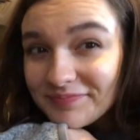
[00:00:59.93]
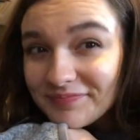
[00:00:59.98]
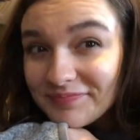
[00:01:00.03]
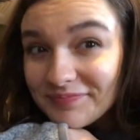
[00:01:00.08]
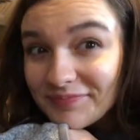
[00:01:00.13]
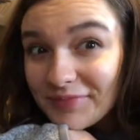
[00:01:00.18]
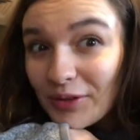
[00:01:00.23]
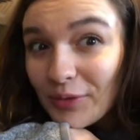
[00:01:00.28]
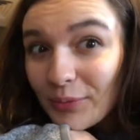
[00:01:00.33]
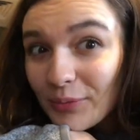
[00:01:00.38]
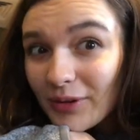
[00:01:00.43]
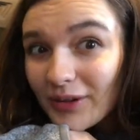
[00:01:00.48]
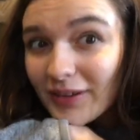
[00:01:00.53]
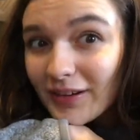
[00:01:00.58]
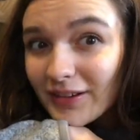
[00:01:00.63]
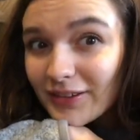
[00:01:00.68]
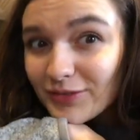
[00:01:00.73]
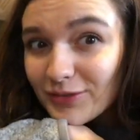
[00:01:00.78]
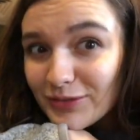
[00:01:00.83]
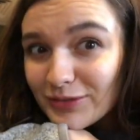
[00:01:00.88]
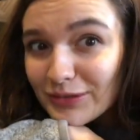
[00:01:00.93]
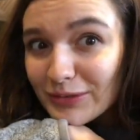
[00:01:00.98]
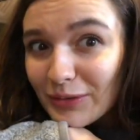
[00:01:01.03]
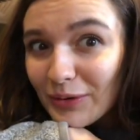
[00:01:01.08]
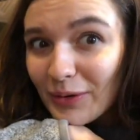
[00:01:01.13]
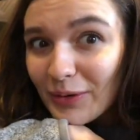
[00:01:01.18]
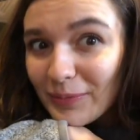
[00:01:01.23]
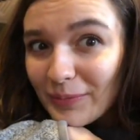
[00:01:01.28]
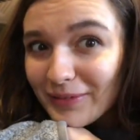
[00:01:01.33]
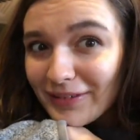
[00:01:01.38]
We're in
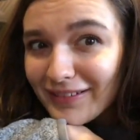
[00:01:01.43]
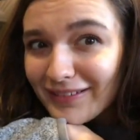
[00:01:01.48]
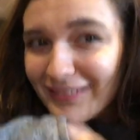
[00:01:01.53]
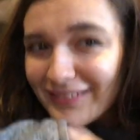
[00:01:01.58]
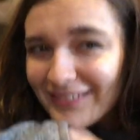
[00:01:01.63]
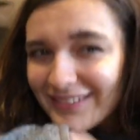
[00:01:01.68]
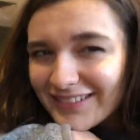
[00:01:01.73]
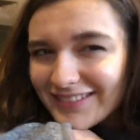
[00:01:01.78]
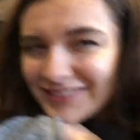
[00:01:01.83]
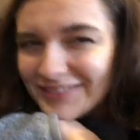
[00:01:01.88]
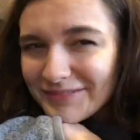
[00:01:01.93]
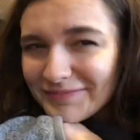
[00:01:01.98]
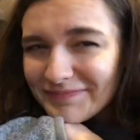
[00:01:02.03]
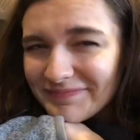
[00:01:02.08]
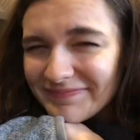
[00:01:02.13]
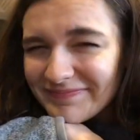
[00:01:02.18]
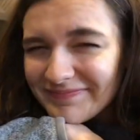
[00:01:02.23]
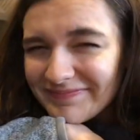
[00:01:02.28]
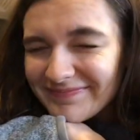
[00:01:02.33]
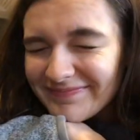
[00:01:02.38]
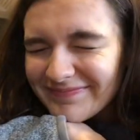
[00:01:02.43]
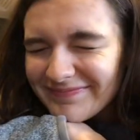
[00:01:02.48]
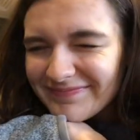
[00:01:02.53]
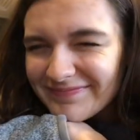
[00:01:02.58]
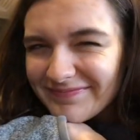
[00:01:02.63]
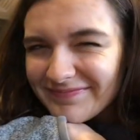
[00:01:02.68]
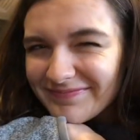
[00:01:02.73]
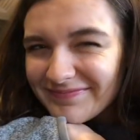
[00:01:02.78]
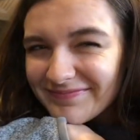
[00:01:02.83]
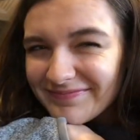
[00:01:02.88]
Starbucks.
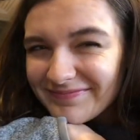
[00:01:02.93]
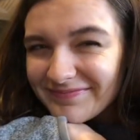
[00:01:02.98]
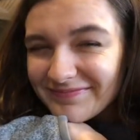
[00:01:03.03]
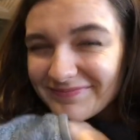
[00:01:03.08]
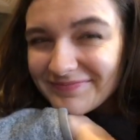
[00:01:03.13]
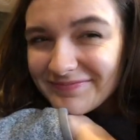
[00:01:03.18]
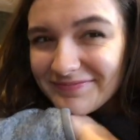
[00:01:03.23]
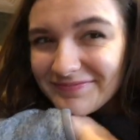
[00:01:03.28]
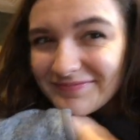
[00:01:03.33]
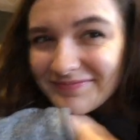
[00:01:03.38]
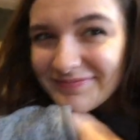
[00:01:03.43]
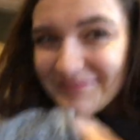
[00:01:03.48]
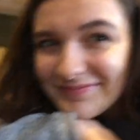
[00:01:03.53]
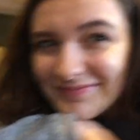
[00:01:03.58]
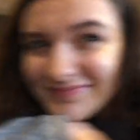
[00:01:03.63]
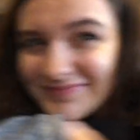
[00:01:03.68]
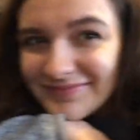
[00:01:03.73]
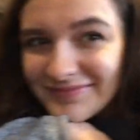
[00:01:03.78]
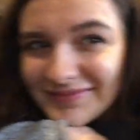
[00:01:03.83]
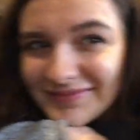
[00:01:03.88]
We're trying to be casual.